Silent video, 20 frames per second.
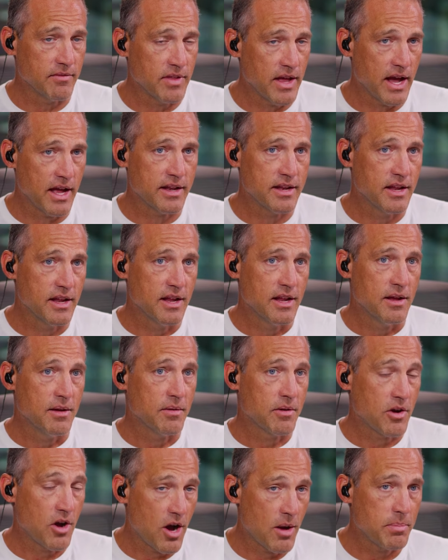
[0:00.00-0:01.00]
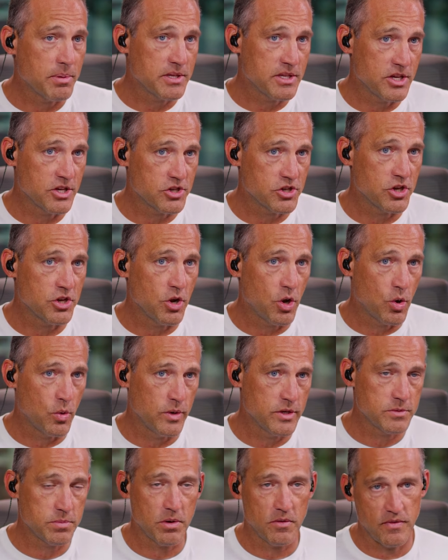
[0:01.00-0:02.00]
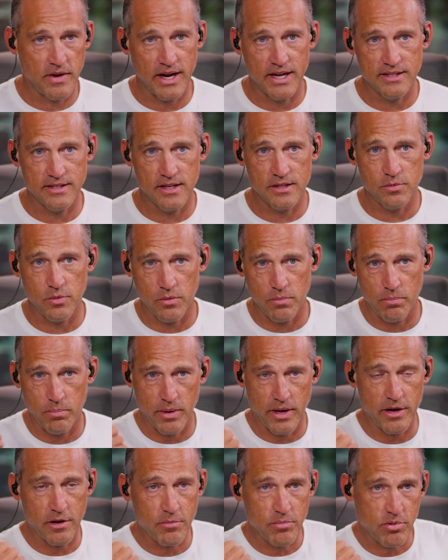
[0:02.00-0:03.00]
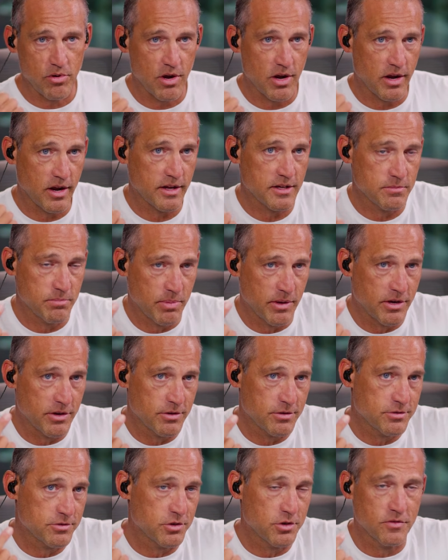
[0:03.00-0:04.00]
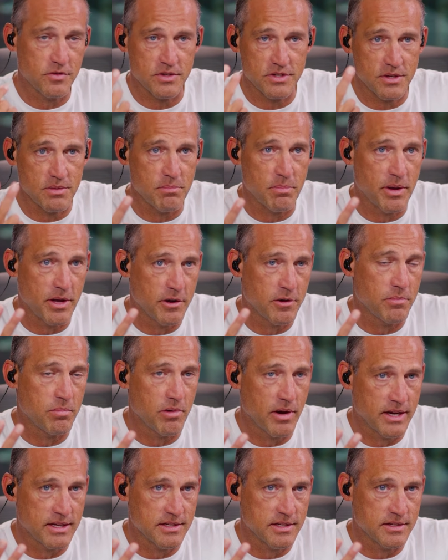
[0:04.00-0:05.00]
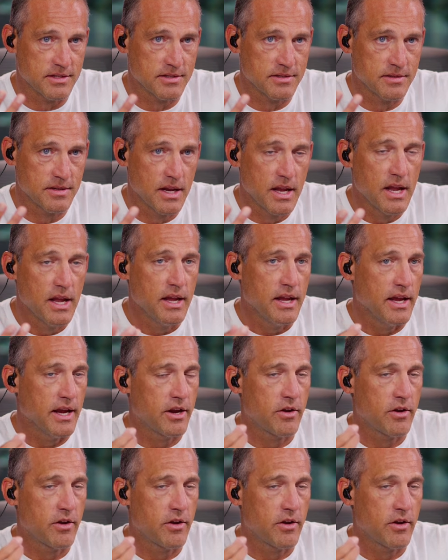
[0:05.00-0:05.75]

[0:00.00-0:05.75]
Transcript: that competition always provides us with better products, better service, and better prices. It